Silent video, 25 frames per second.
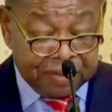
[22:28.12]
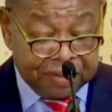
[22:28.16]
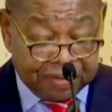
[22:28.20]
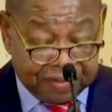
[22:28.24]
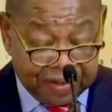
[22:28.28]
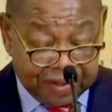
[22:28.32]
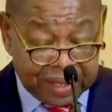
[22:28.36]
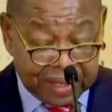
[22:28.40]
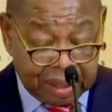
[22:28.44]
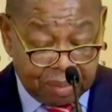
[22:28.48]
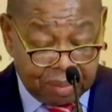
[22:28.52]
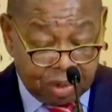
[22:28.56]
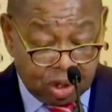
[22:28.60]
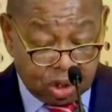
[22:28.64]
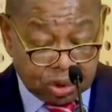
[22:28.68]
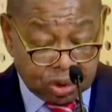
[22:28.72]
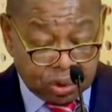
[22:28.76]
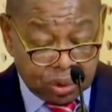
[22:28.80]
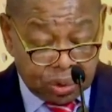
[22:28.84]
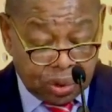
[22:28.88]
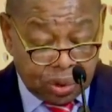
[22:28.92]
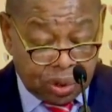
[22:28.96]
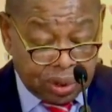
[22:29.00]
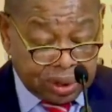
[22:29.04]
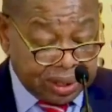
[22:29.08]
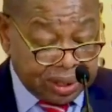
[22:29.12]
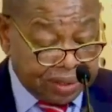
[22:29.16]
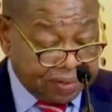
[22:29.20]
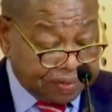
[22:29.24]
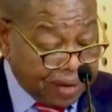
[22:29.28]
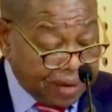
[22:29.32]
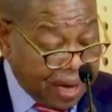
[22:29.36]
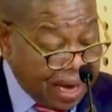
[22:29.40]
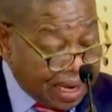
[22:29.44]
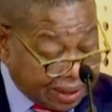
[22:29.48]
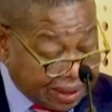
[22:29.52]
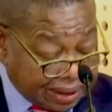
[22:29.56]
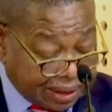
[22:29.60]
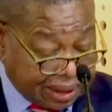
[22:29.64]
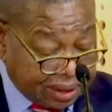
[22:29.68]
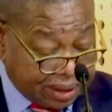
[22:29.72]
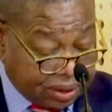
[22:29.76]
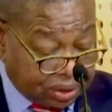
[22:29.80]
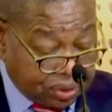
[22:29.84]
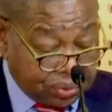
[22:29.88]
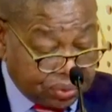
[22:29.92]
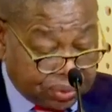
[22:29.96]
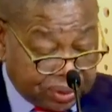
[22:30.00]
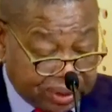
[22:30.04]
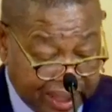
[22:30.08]
furthermore do not have access
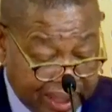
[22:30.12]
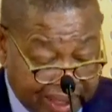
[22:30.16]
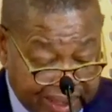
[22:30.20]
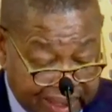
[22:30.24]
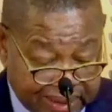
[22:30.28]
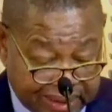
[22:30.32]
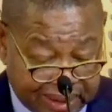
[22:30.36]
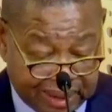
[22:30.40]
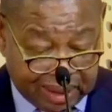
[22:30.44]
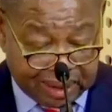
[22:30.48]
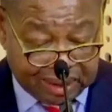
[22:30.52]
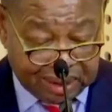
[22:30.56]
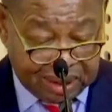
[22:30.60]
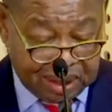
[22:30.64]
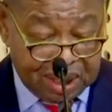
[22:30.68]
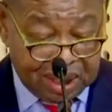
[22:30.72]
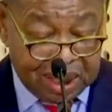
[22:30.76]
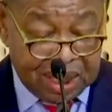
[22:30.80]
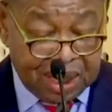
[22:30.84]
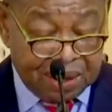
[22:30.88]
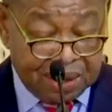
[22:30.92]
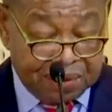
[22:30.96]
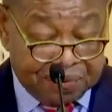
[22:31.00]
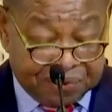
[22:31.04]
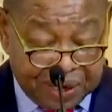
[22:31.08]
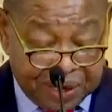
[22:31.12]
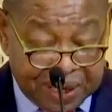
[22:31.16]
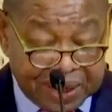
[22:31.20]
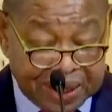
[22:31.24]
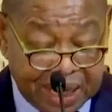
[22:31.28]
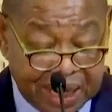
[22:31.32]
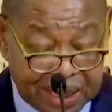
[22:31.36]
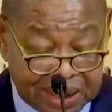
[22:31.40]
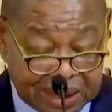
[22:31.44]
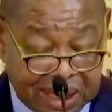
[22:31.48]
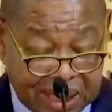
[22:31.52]
to data, various